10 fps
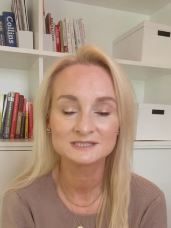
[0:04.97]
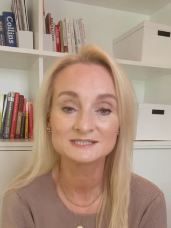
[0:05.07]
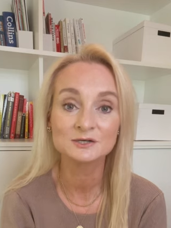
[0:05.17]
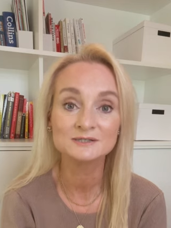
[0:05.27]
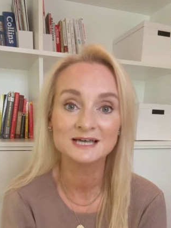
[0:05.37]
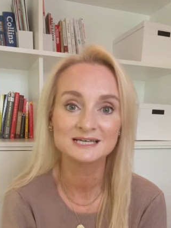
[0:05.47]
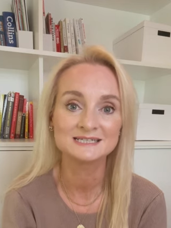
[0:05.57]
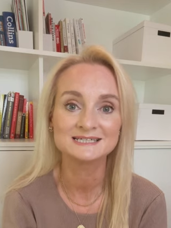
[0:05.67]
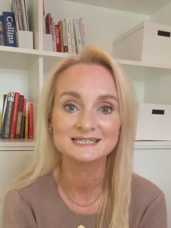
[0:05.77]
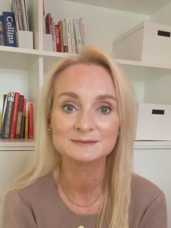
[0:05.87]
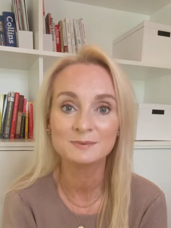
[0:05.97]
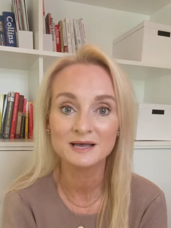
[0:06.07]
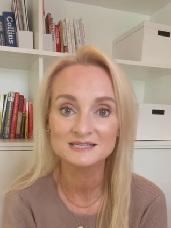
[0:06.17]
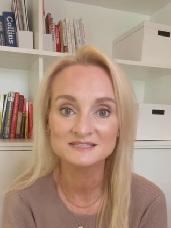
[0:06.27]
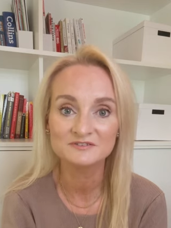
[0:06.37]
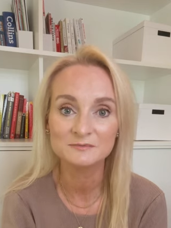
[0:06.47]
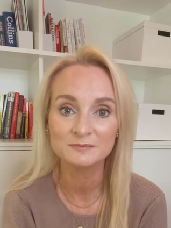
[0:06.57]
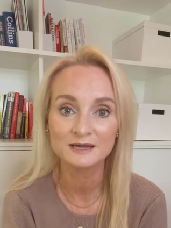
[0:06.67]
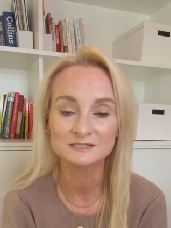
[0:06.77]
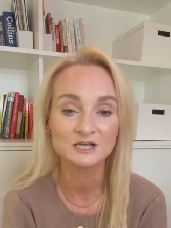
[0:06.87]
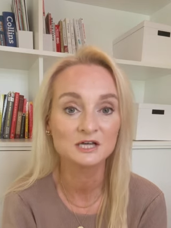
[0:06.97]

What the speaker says: so that it has a positive impact